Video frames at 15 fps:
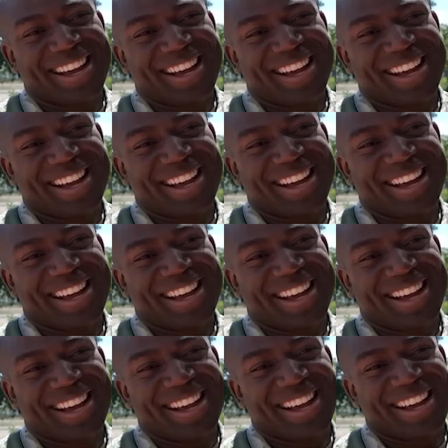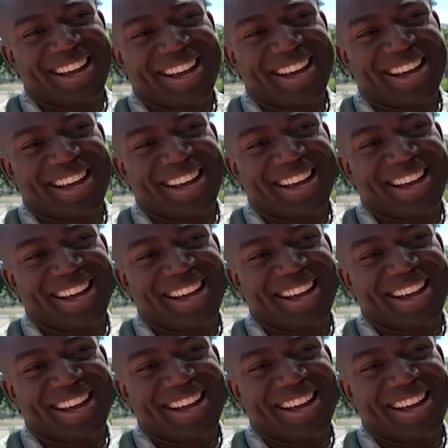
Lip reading: (not speaking)